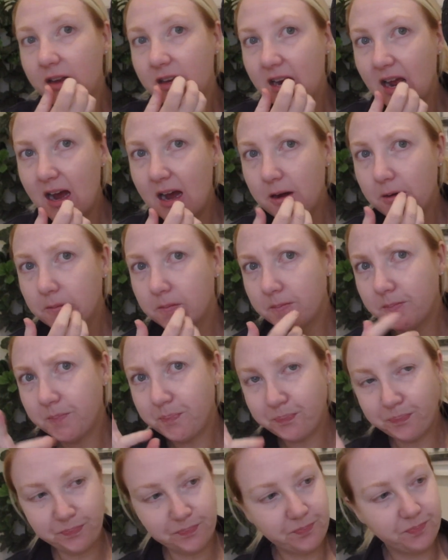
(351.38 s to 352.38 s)
Now,
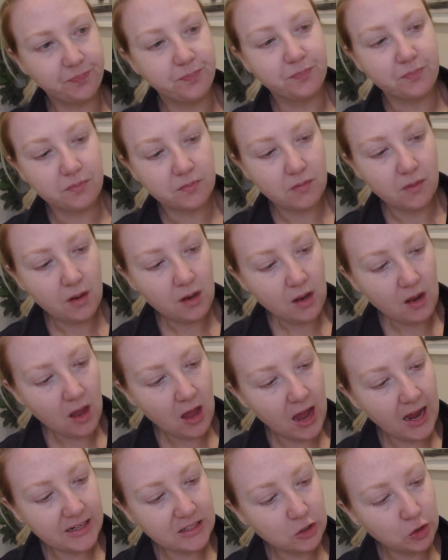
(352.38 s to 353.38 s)

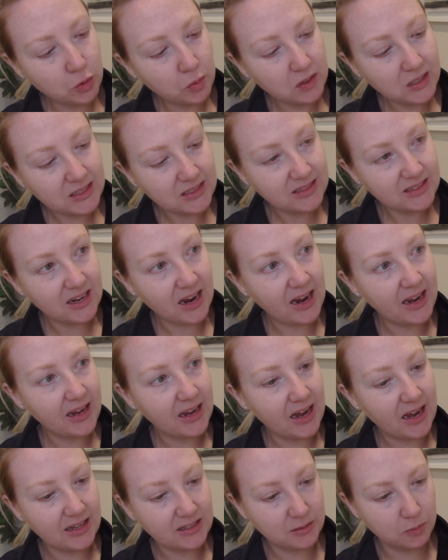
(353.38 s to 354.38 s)
I do want to
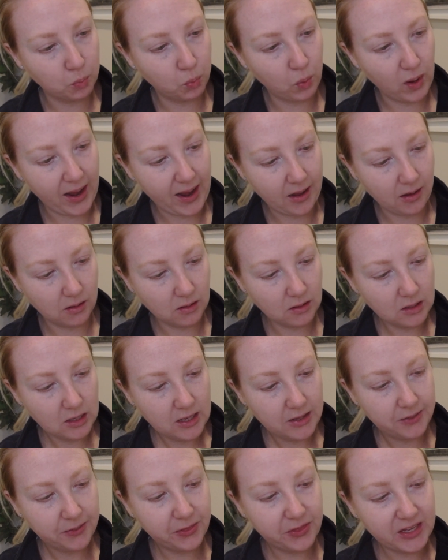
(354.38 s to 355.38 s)
say as well,
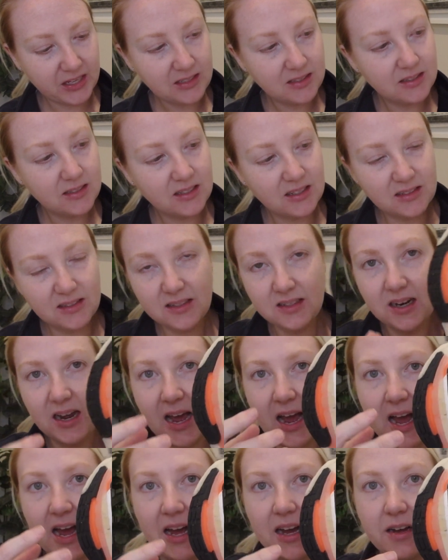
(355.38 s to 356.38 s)
this doesn't
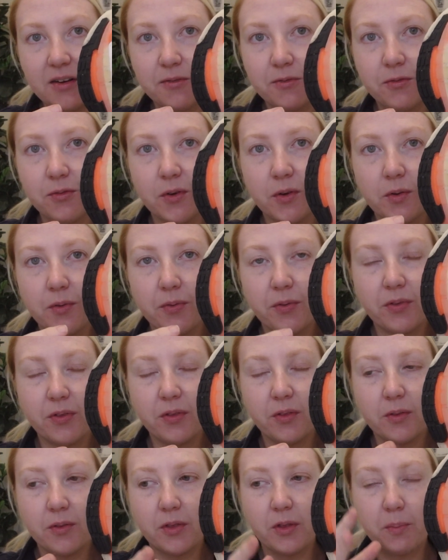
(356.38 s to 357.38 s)
have,
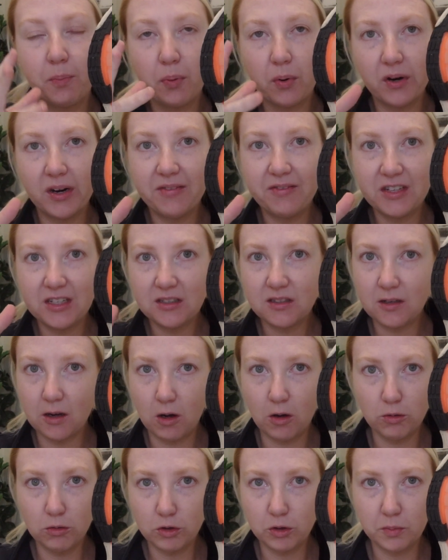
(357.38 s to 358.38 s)
the previous
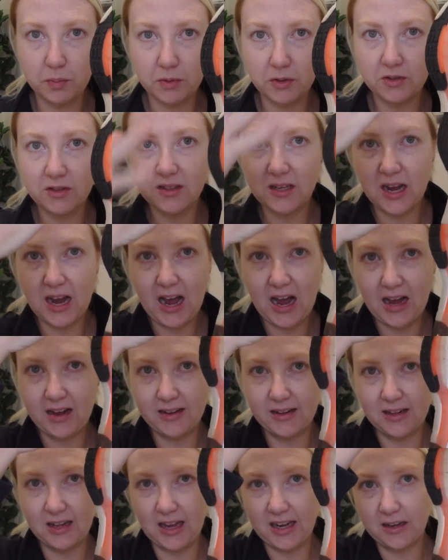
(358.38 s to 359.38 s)
UltraBoost
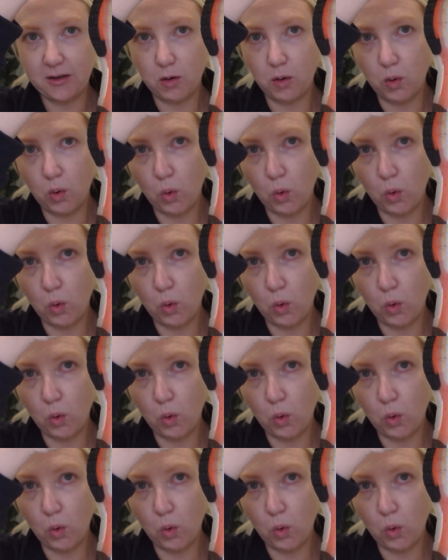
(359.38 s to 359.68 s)
had like